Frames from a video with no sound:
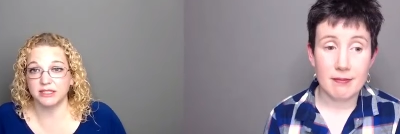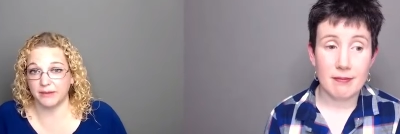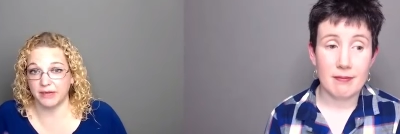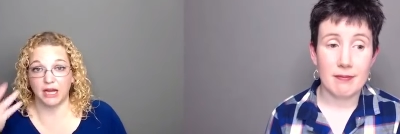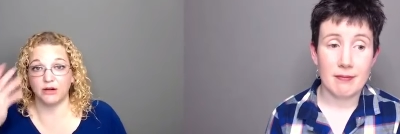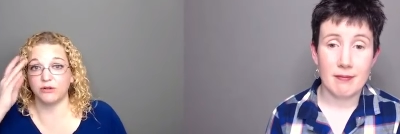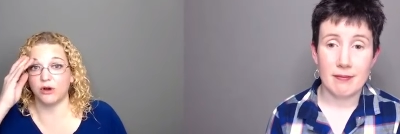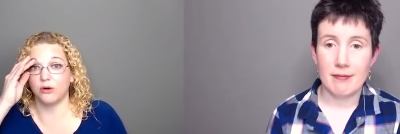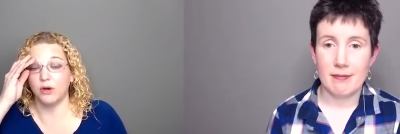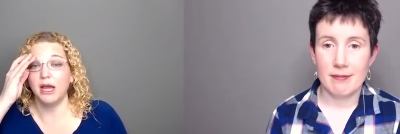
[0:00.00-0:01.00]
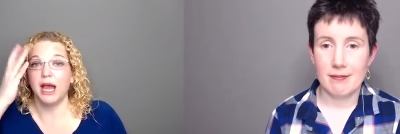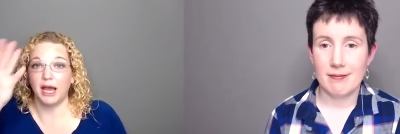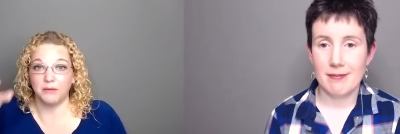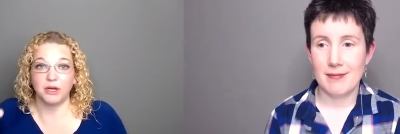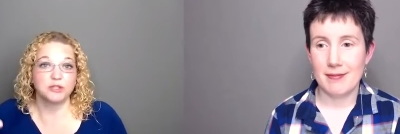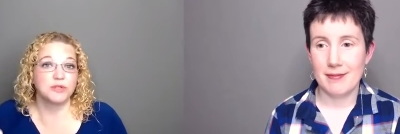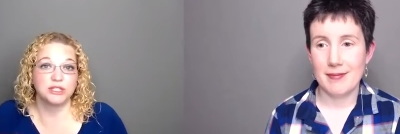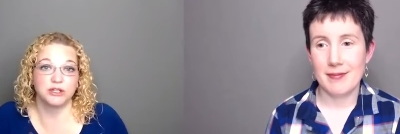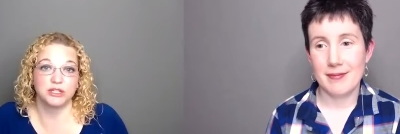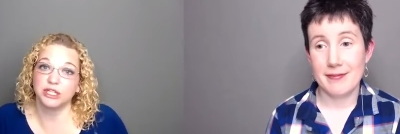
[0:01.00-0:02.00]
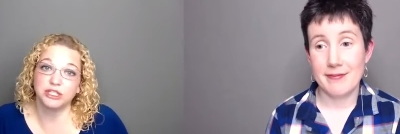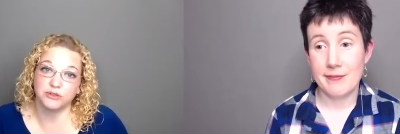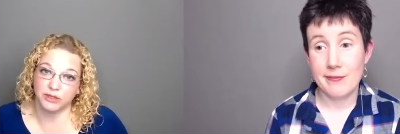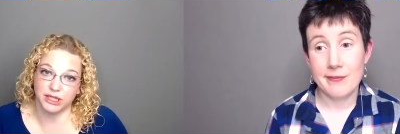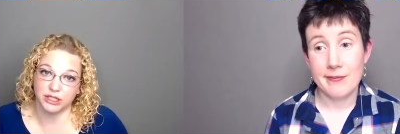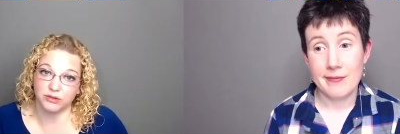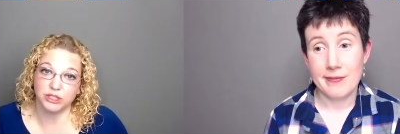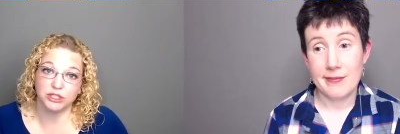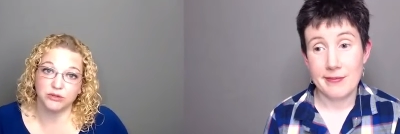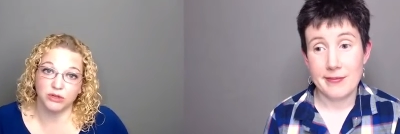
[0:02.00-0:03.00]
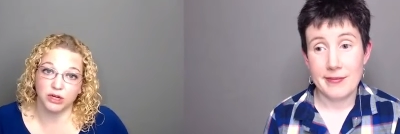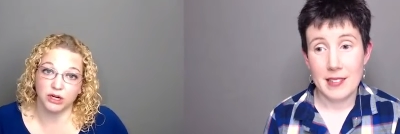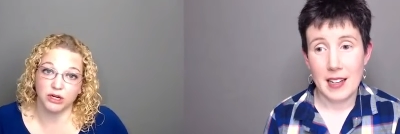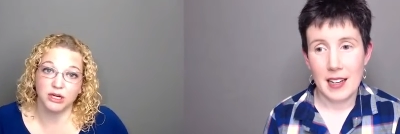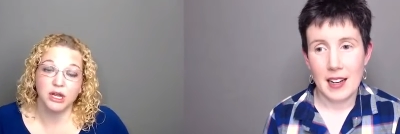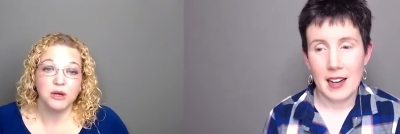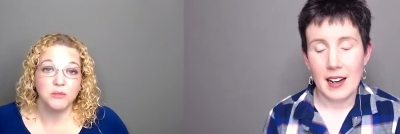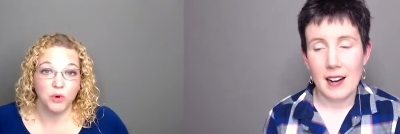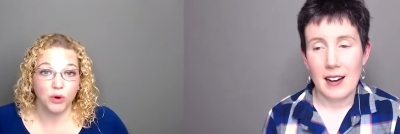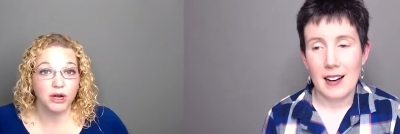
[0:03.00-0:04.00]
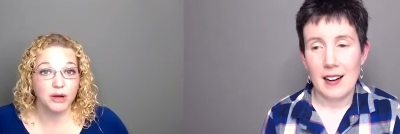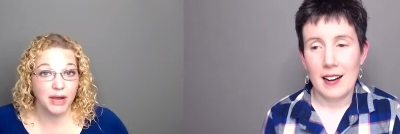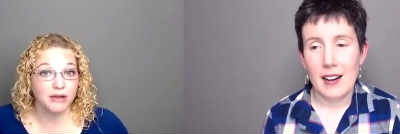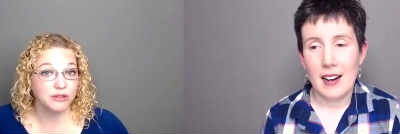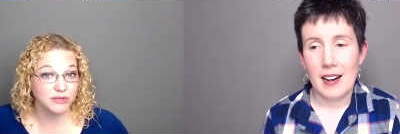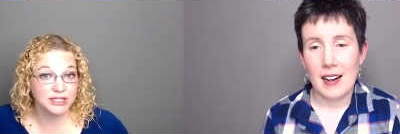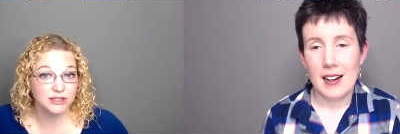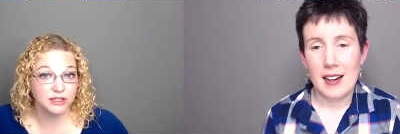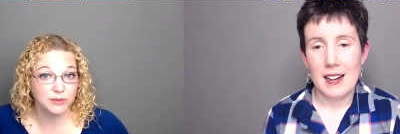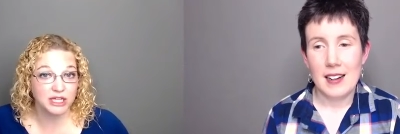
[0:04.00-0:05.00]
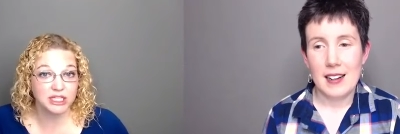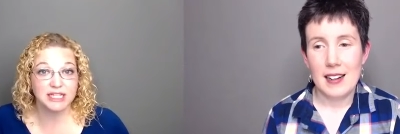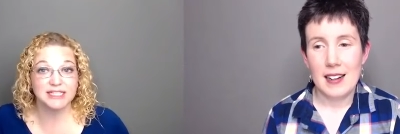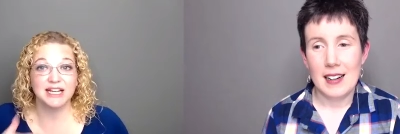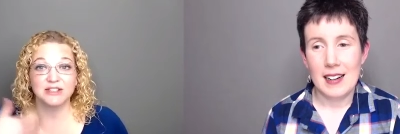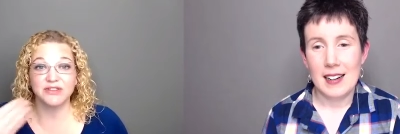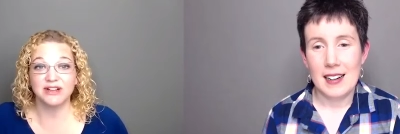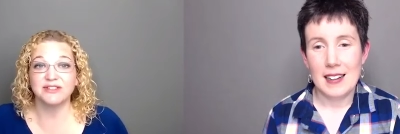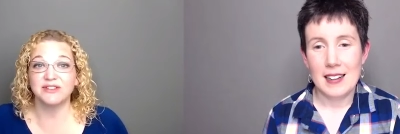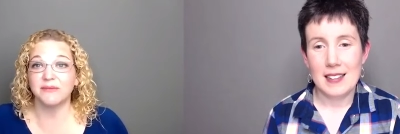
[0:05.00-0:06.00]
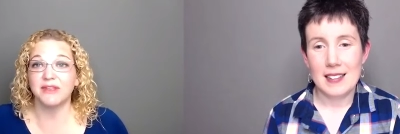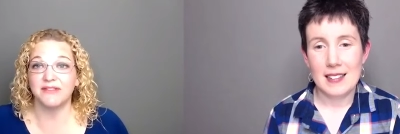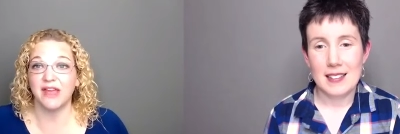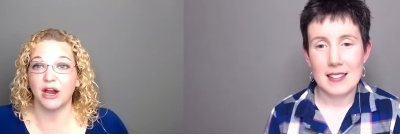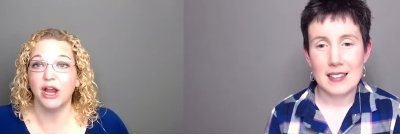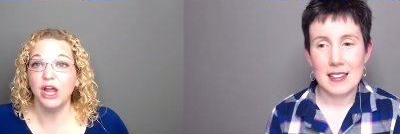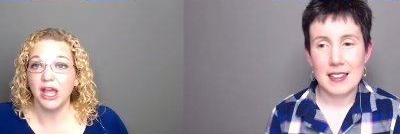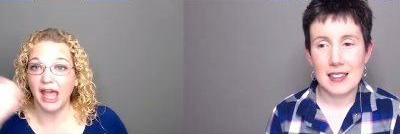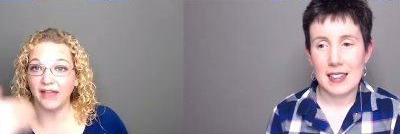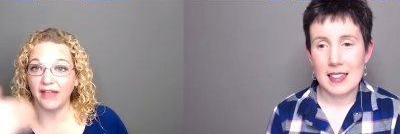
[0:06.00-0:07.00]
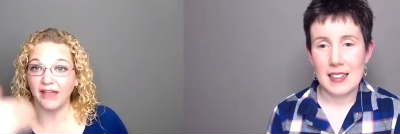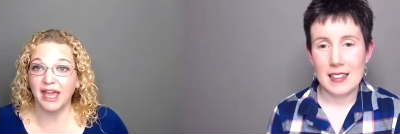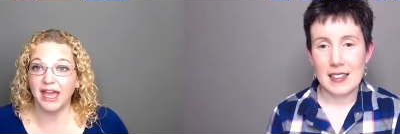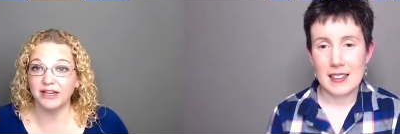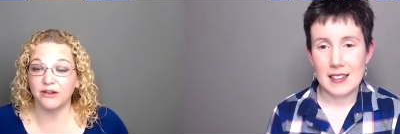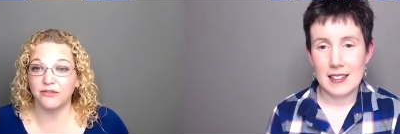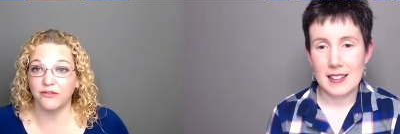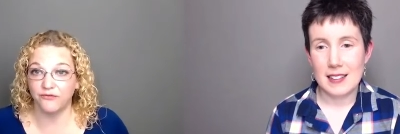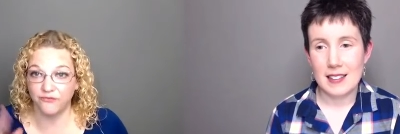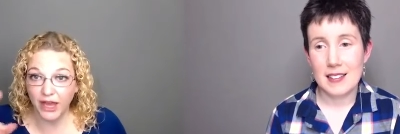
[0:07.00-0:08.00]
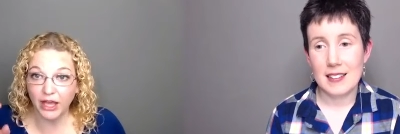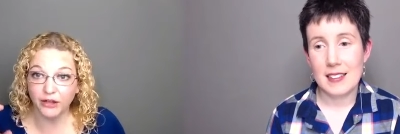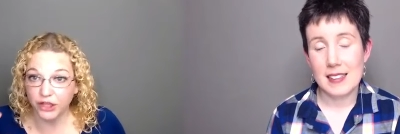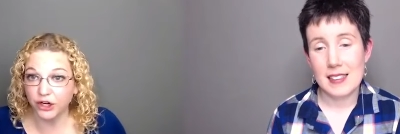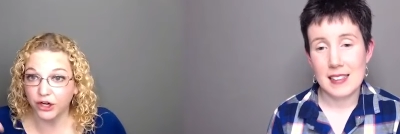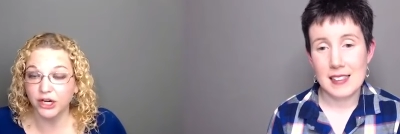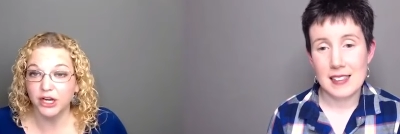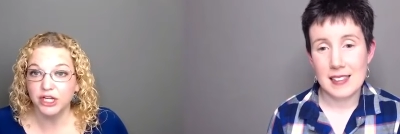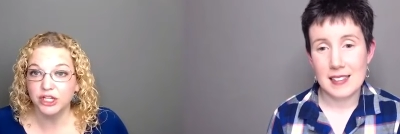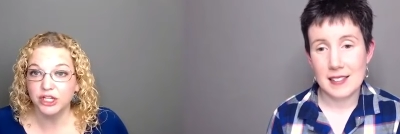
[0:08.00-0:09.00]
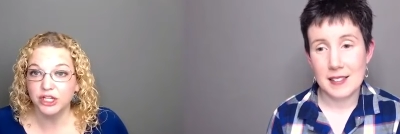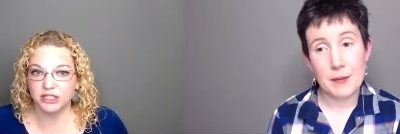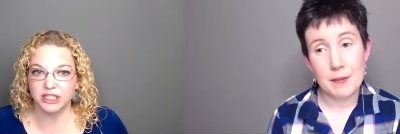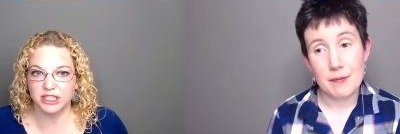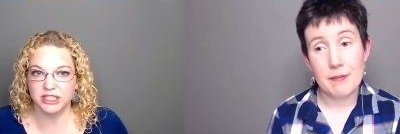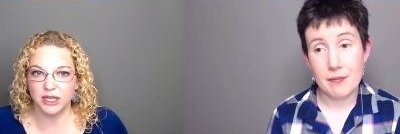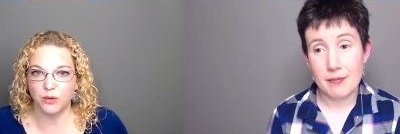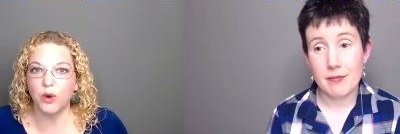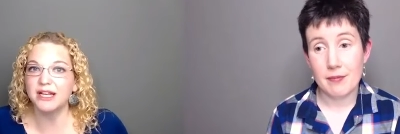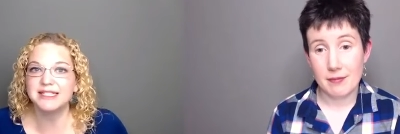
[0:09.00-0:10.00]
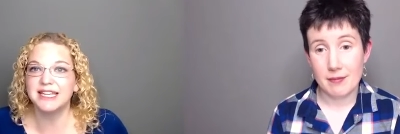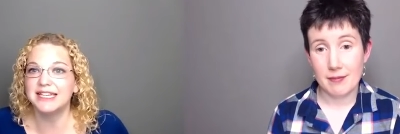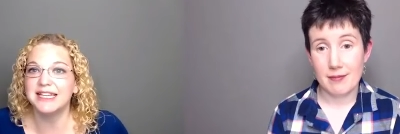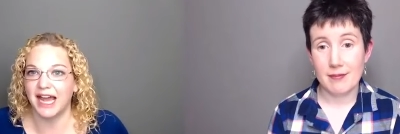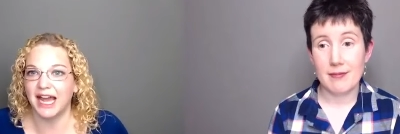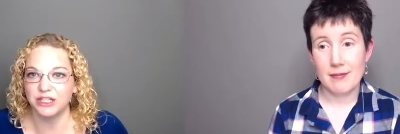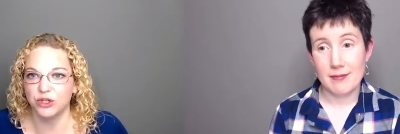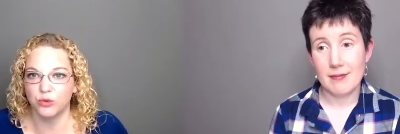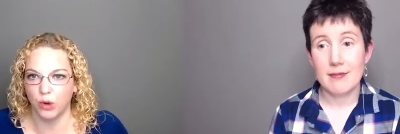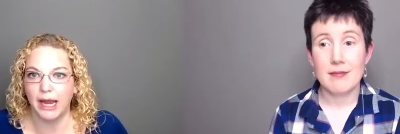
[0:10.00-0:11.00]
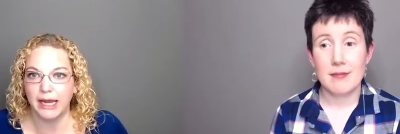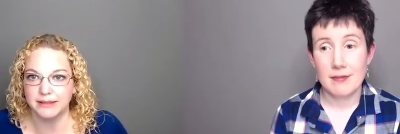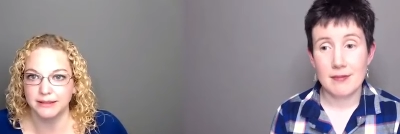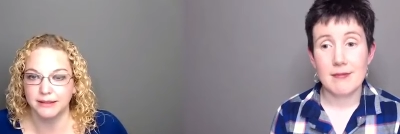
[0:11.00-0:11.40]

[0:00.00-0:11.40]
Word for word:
Speaker 1: mean, I don't know how much research did you really do? Did you learn more about the research project? Because there's there's something there. At the end of the failure, she looked and she said, What didn't I do right?